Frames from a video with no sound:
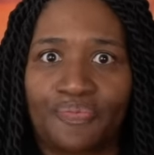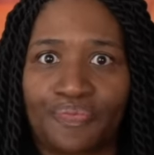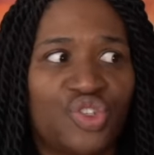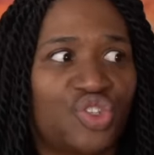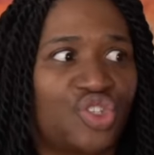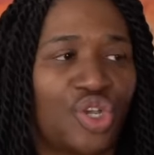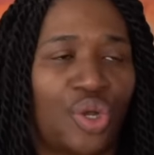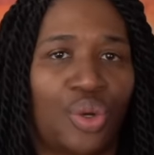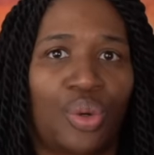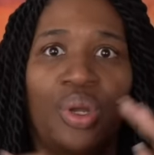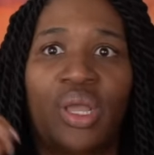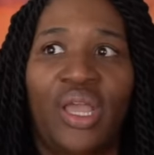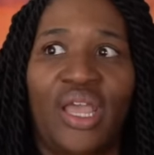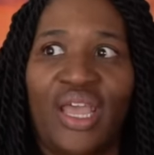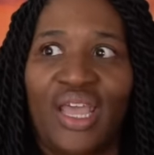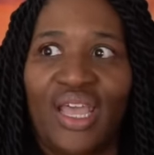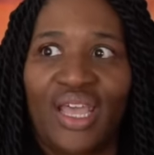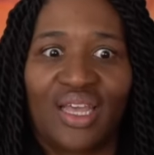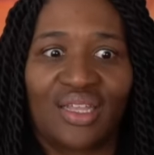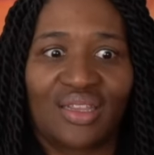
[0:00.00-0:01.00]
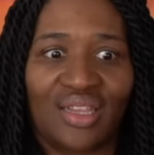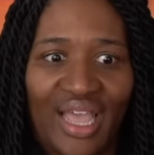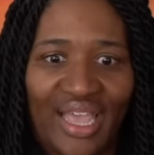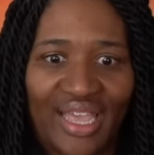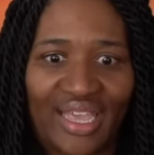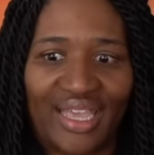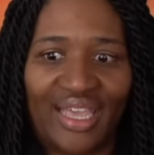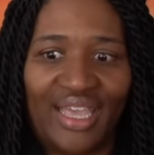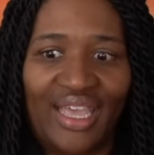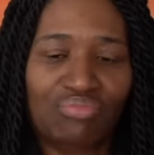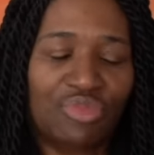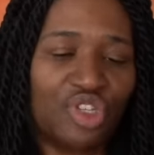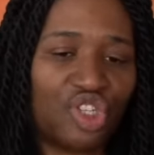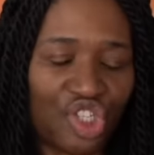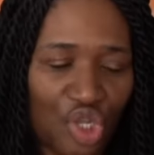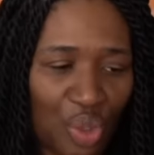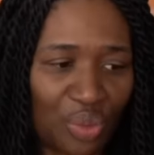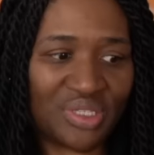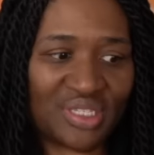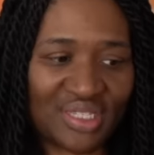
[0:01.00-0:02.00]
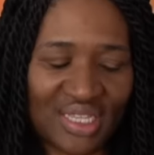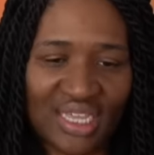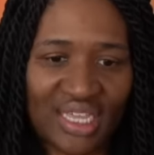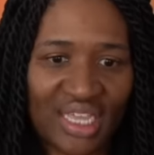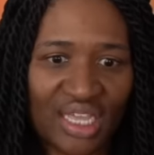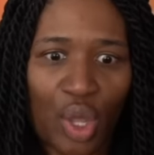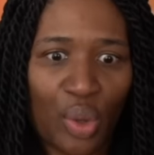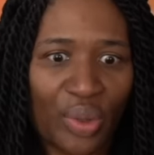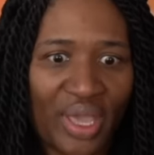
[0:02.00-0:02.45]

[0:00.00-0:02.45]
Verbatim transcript: So like Michonne's thinking,